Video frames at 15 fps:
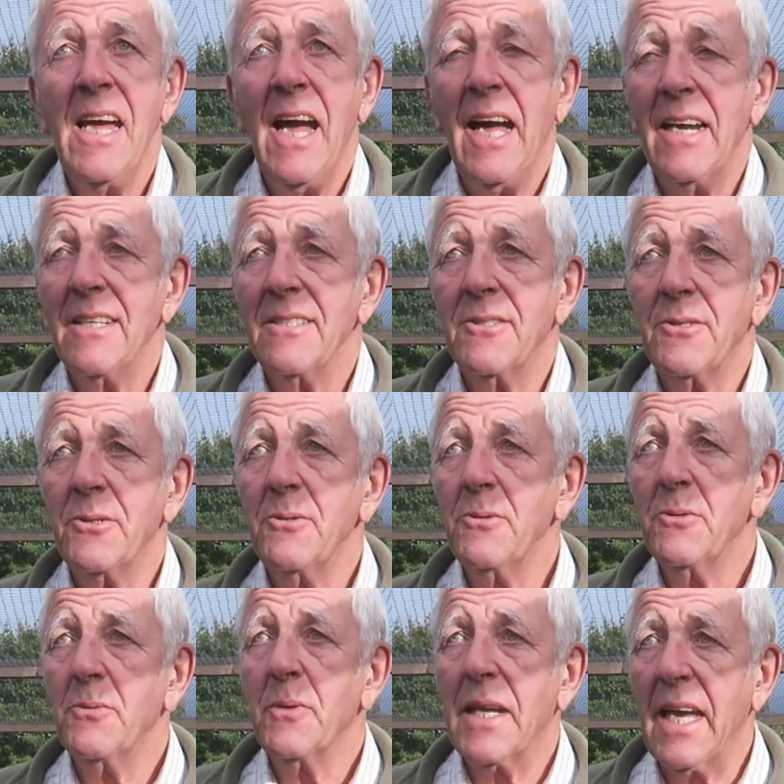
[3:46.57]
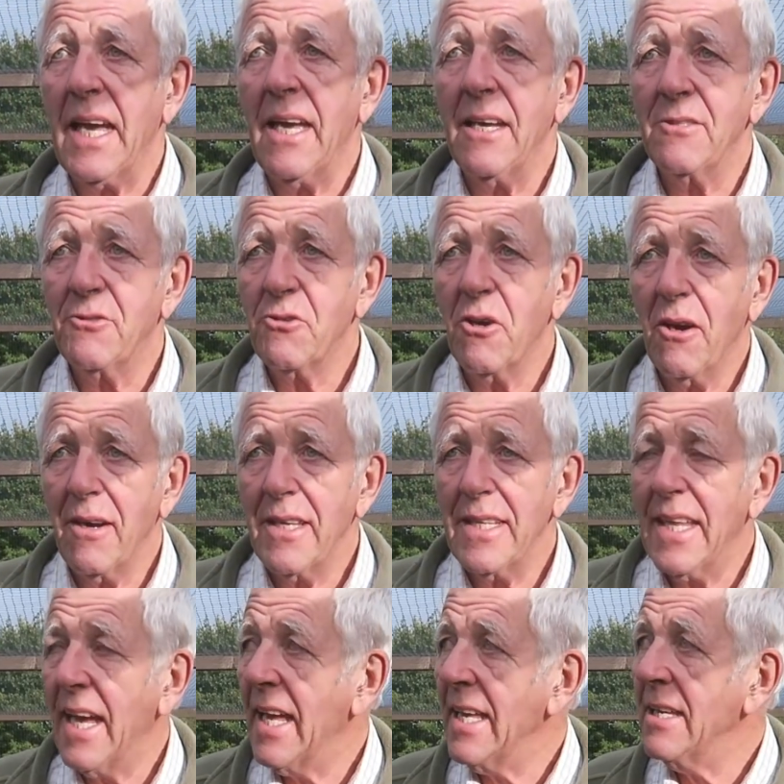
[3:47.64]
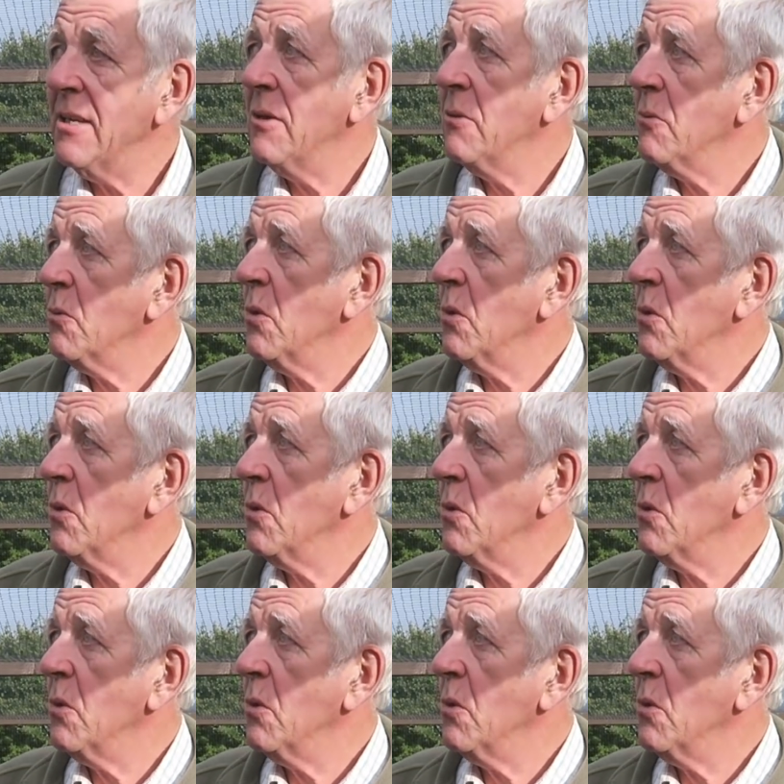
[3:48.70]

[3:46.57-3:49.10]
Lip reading: and as soon as we get a dry day